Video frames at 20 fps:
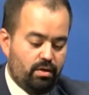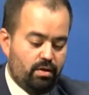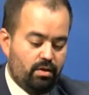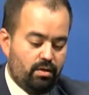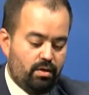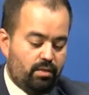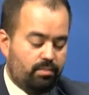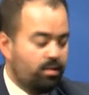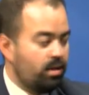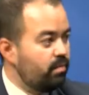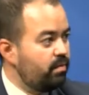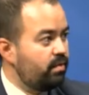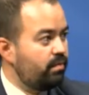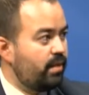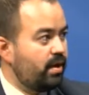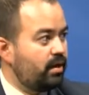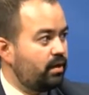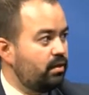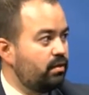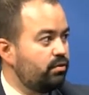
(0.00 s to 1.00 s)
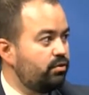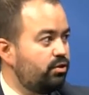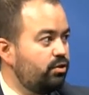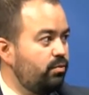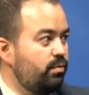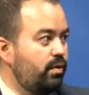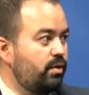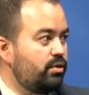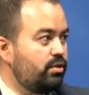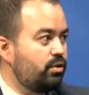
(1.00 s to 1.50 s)
They maybe make a little too
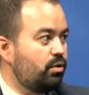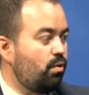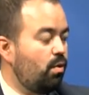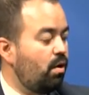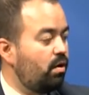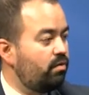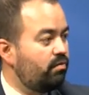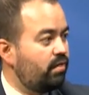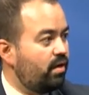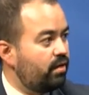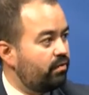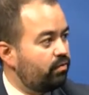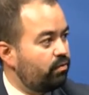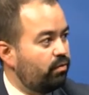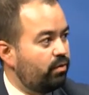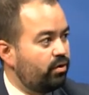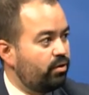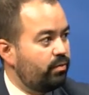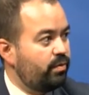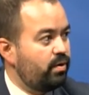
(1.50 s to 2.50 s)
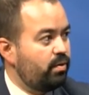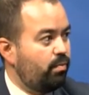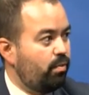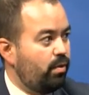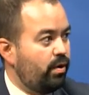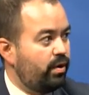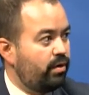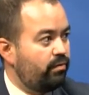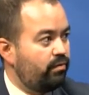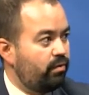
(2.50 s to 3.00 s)
much to qualify for one to be
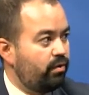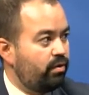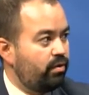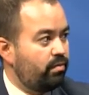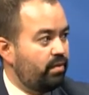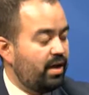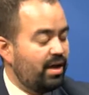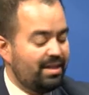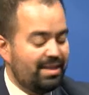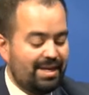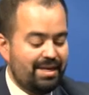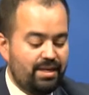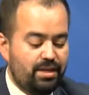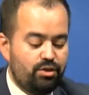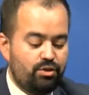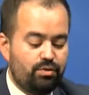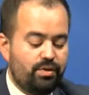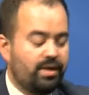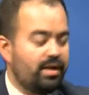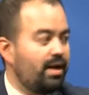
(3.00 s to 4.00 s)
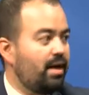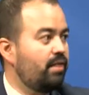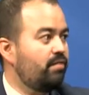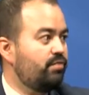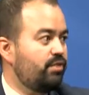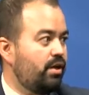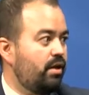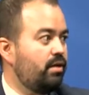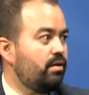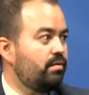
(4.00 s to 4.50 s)
appointed for them. And they need to get out of
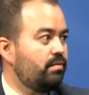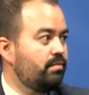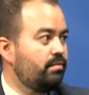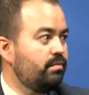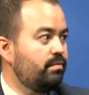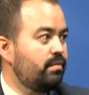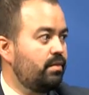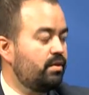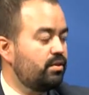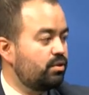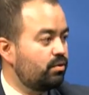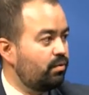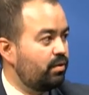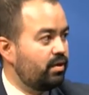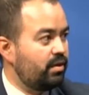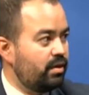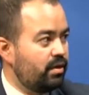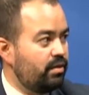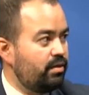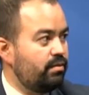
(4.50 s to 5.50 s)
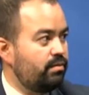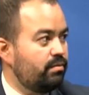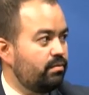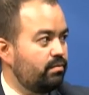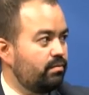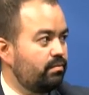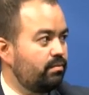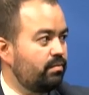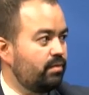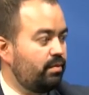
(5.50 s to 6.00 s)
jail. And so what do?
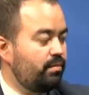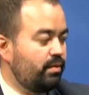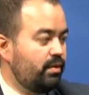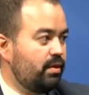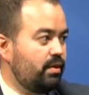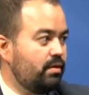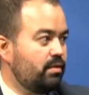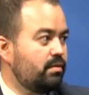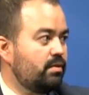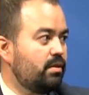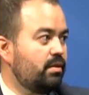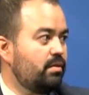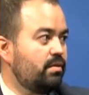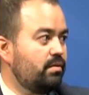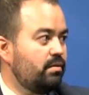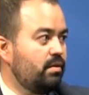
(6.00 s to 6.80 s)
They plead guilty.